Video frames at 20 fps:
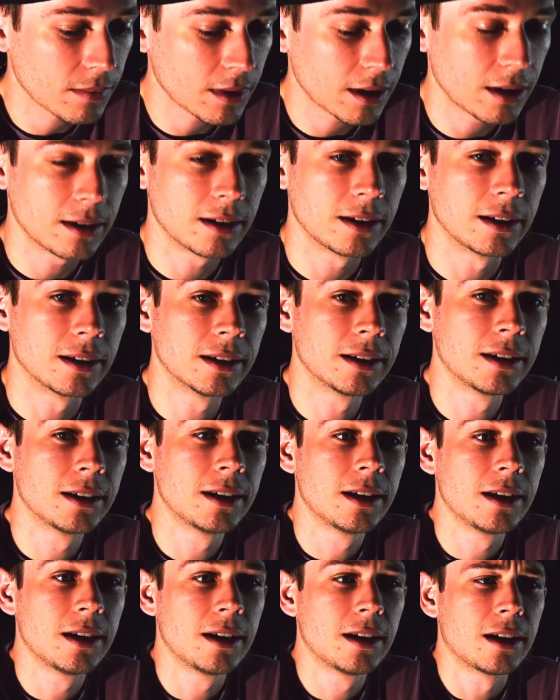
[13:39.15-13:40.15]
uh,
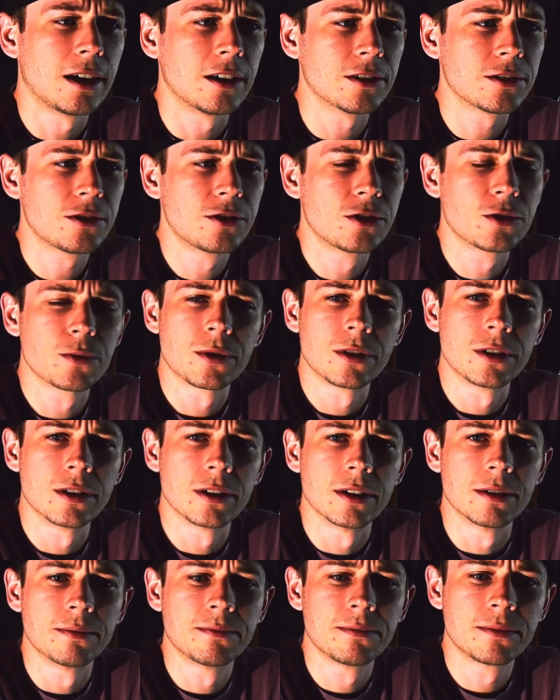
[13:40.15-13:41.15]
I also just wanted
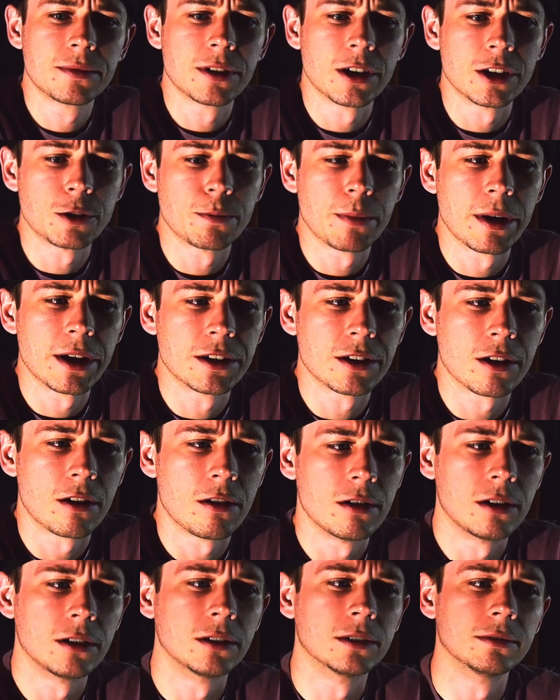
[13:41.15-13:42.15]
to touch base
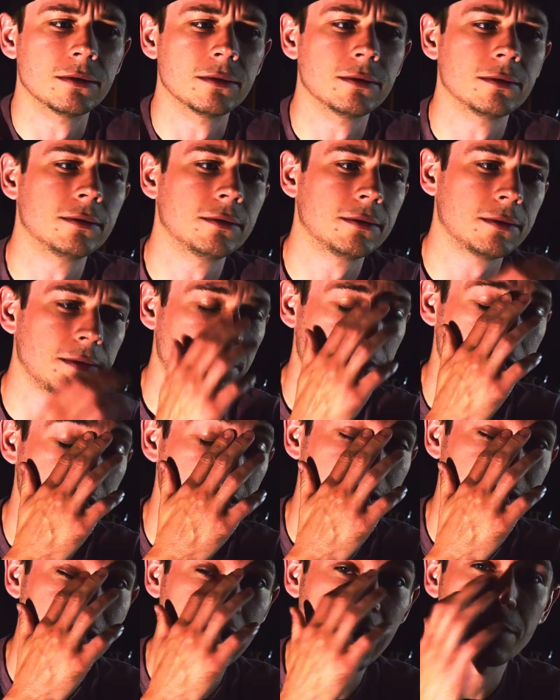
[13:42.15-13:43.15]
on the
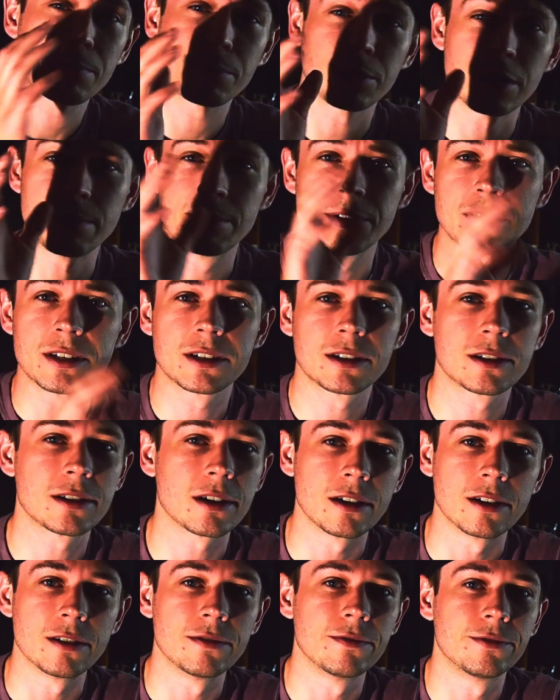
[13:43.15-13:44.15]
entire premise
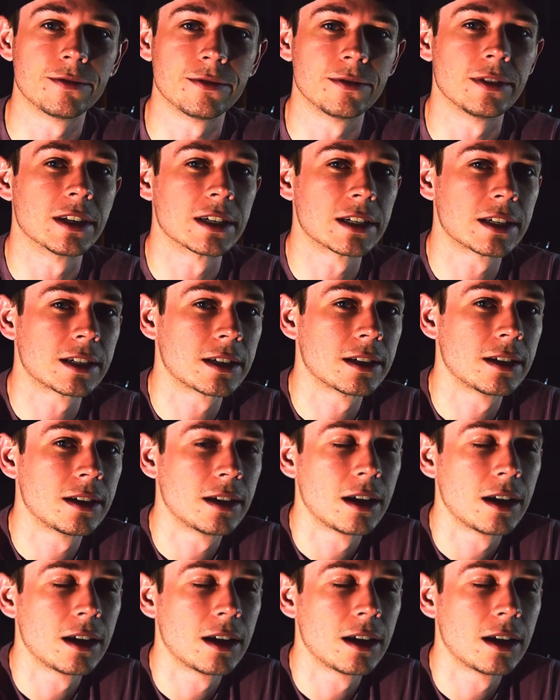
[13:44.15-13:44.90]
of this